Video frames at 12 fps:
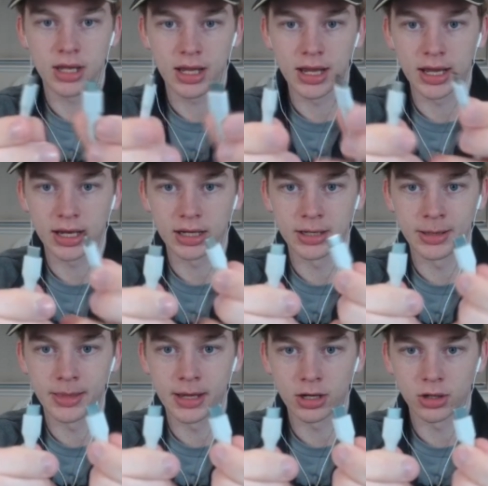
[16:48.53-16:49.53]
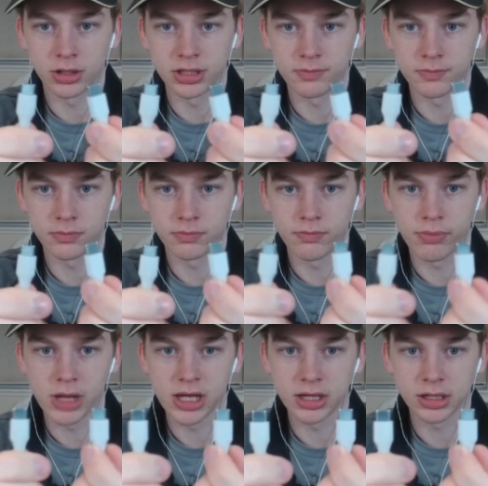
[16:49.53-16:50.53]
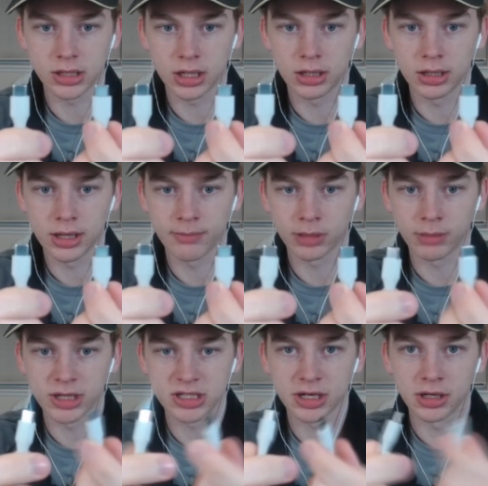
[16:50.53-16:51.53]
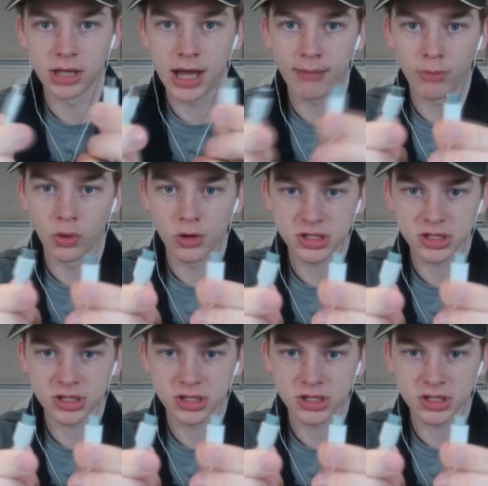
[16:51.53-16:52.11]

and they are being implemented a lot more.